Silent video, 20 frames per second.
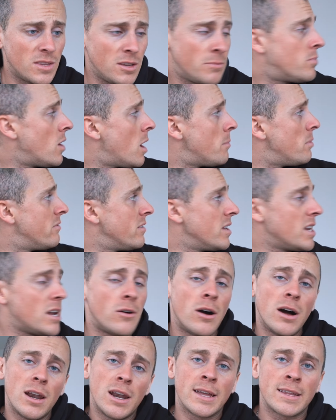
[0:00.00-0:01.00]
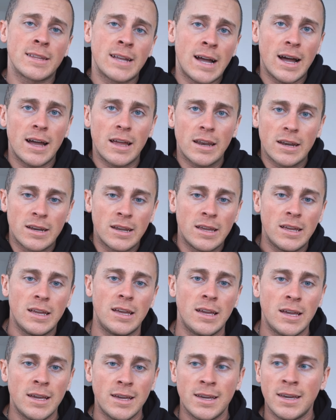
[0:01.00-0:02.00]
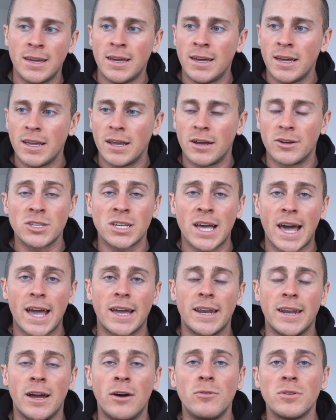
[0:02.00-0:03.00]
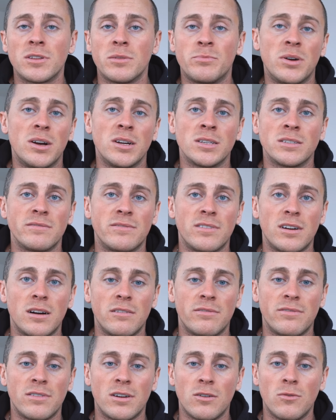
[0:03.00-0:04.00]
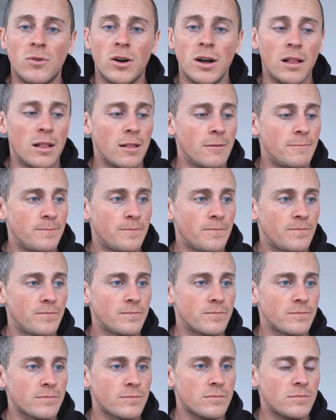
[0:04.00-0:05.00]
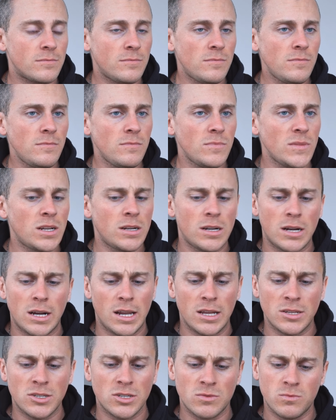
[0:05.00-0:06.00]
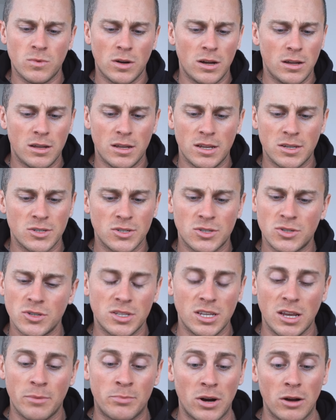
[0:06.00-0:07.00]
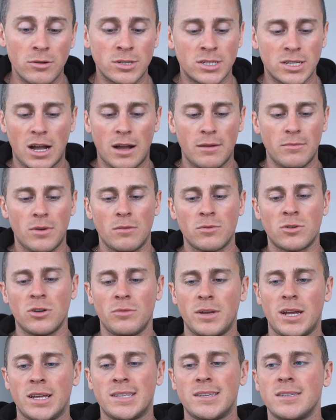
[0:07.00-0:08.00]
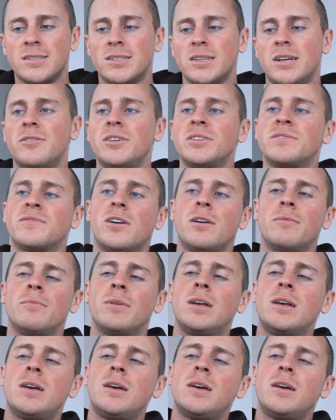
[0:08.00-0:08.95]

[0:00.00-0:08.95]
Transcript: You pop a video on like that, and you're just hanging out with the person for for a while and that's just what it's just the approach that I'm, I'm coming at this series from.